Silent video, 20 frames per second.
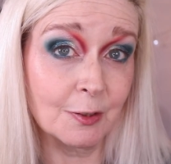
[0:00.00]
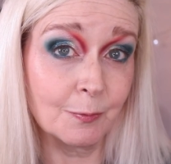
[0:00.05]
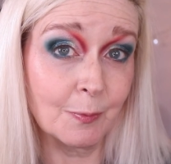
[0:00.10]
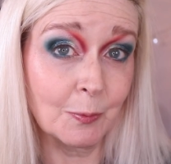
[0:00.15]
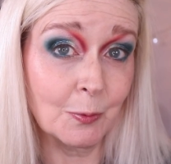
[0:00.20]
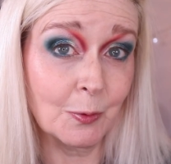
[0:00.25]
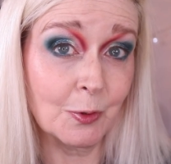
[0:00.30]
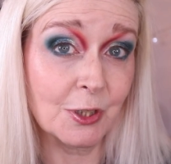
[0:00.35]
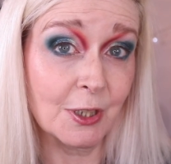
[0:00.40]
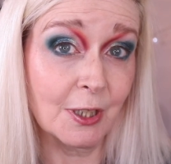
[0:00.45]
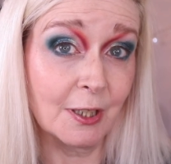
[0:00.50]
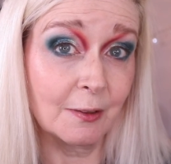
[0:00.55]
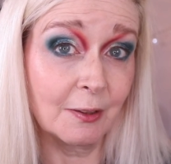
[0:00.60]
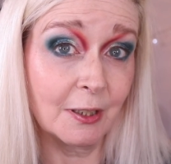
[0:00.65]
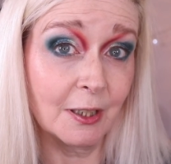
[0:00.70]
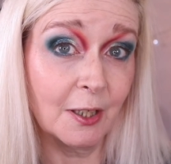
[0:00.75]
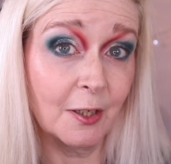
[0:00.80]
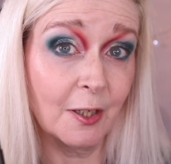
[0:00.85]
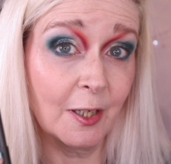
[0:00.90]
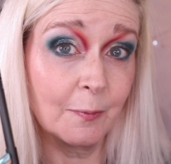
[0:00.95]
of my waterline, I'm
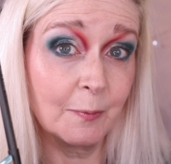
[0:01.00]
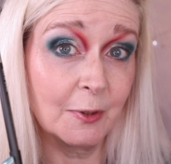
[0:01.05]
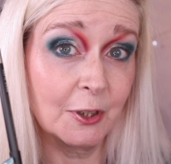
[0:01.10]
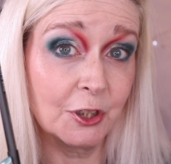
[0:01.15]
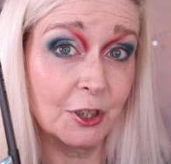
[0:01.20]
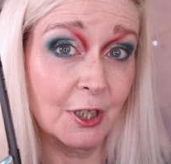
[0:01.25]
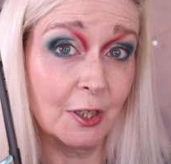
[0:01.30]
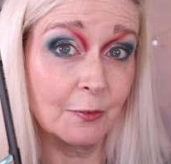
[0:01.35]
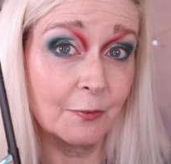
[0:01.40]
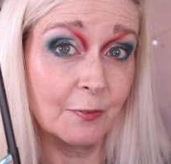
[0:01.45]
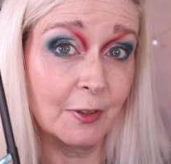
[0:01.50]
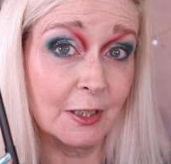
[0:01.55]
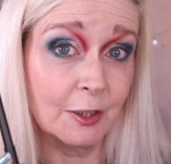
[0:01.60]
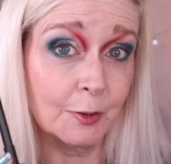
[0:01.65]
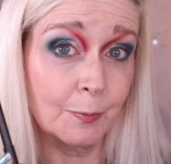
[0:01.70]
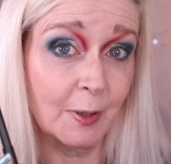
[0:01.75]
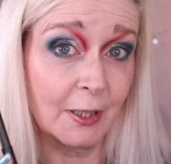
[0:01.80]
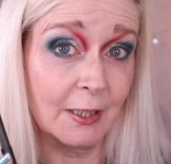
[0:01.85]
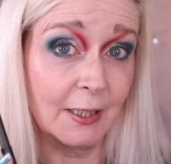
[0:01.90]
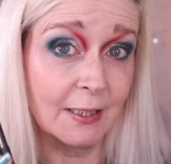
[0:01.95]
going to go in with Zhao Fash
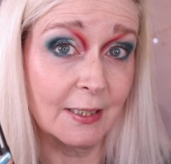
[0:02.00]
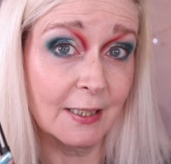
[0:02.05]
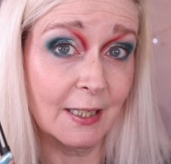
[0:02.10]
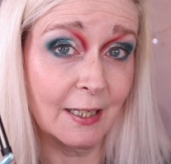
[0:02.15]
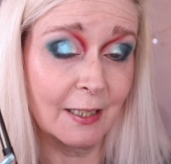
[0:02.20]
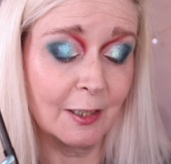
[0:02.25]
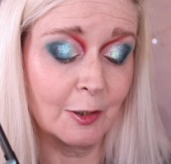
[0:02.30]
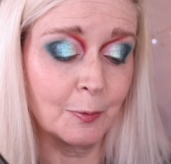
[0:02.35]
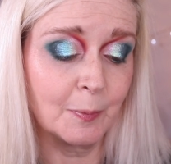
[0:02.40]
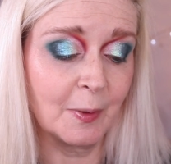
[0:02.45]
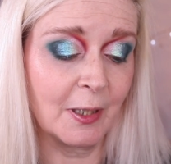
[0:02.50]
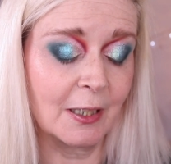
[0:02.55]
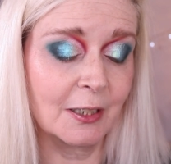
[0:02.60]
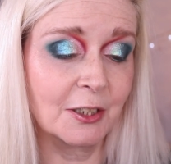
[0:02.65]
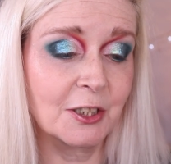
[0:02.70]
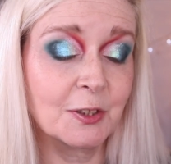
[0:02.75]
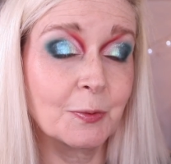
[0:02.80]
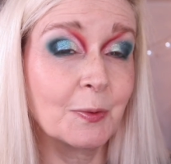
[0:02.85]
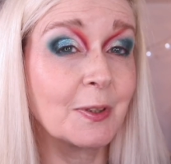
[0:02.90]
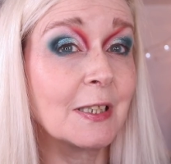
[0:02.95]
by Linda Hallberg. I
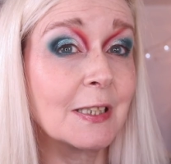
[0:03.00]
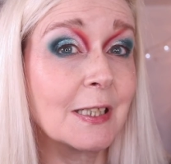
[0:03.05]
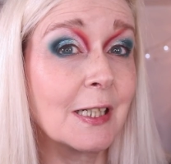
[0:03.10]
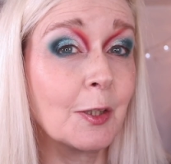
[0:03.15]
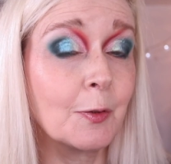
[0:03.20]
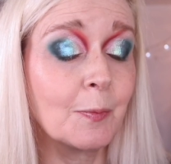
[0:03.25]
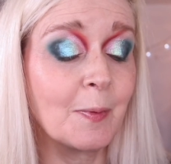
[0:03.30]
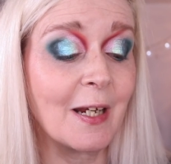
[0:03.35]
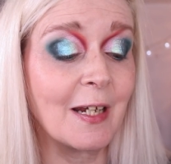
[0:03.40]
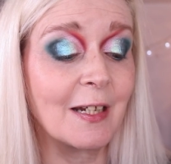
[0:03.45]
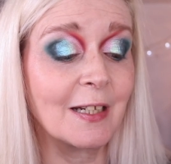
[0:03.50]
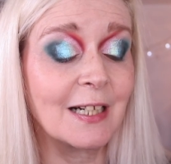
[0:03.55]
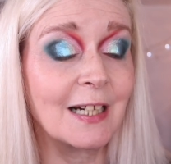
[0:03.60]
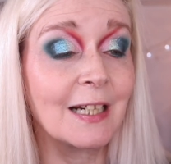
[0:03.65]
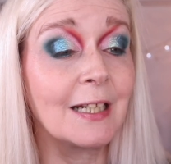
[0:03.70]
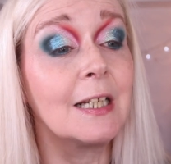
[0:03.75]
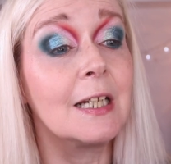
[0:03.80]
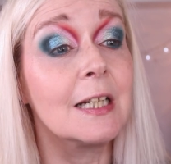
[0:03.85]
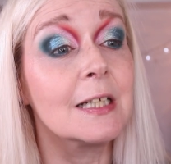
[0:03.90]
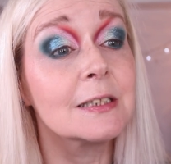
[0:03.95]
just wanted a little bit of
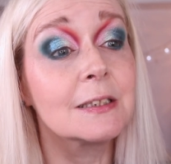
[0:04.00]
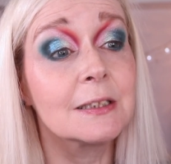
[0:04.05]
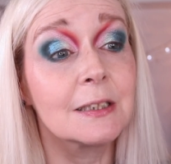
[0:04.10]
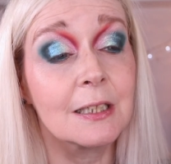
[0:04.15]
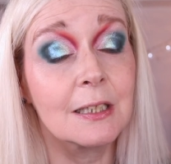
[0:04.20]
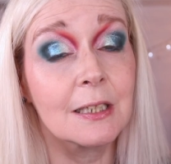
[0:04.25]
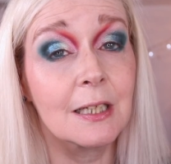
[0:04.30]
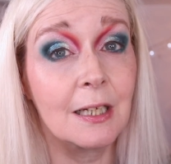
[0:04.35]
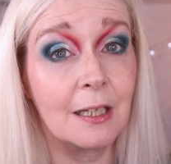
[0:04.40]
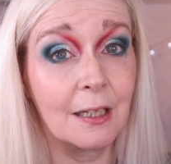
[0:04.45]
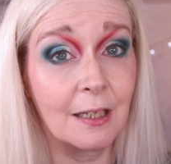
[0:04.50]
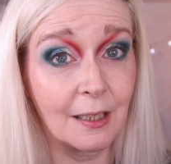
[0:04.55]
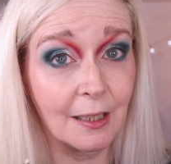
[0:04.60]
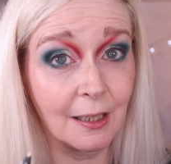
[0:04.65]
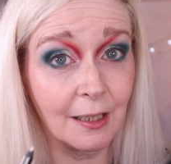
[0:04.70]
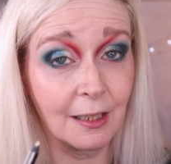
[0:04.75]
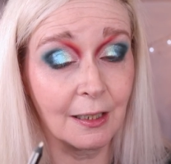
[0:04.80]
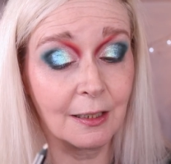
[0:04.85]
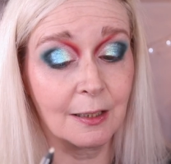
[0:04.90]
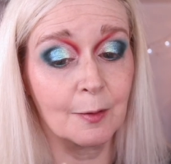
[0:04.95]
glitz in that
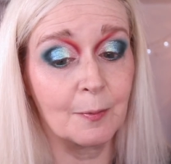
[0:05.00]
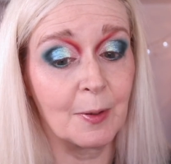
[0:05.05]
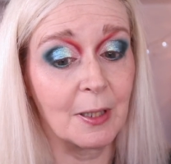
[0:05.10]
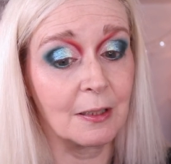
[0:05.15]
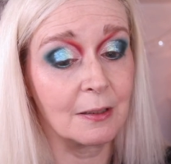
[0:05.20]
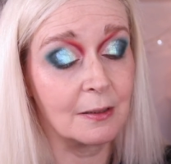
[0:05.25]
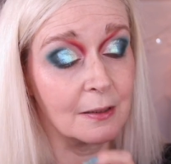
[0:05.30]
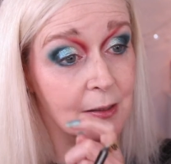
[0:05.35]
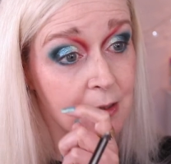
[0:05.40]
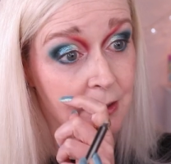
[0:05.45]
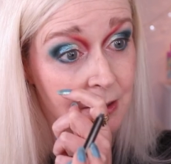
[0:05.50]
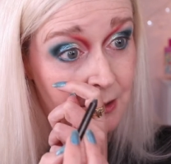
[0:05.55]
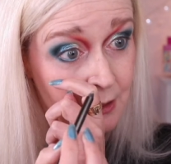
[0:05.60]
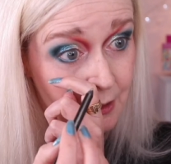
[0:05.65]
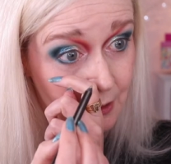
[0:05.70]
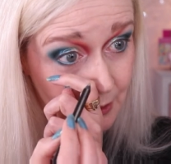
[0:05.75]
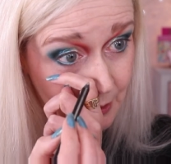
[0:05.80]
inner part.